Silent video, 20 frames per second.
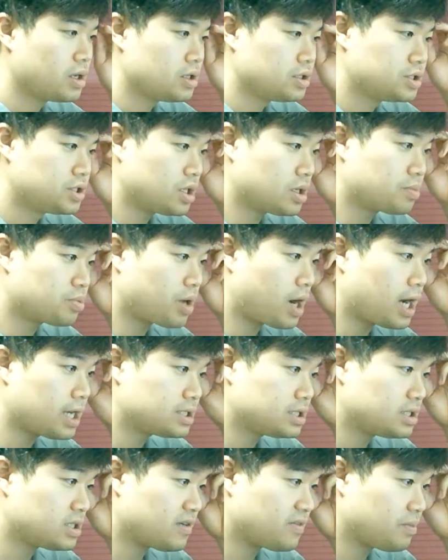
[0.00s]
Share
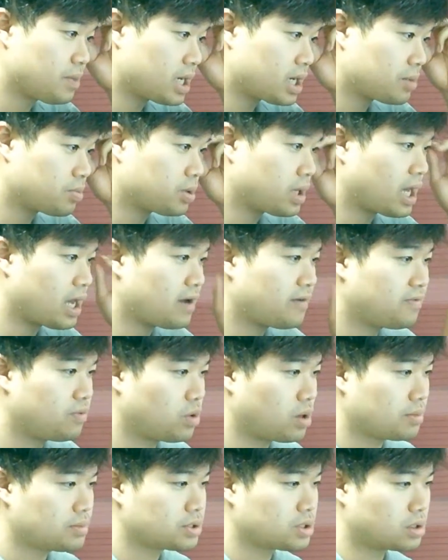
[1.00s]
prices of Meta
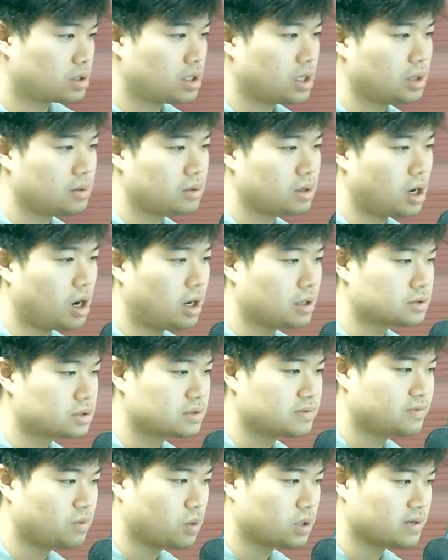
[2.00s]
platforms are up
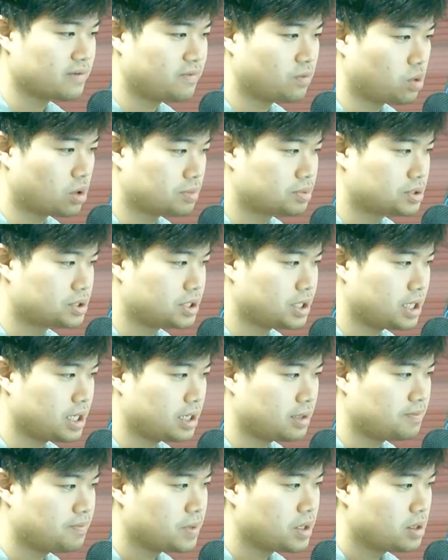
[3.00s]

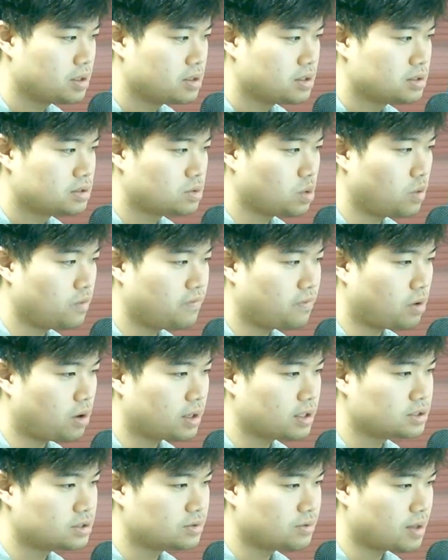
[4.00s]
144% so far
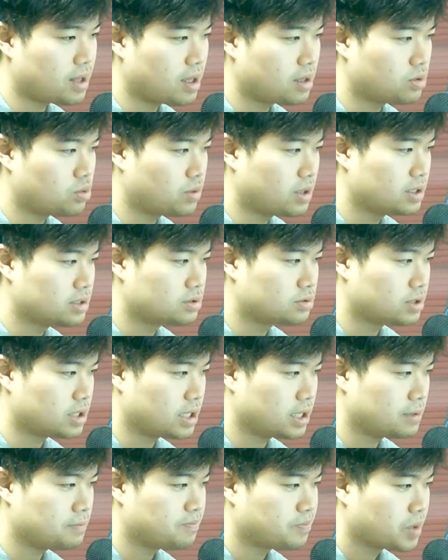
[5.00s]
in
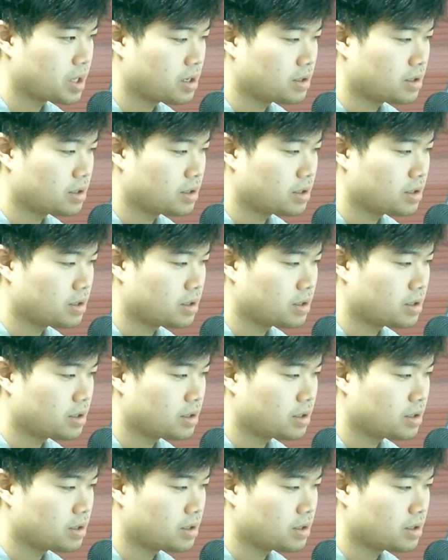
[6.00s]
2023,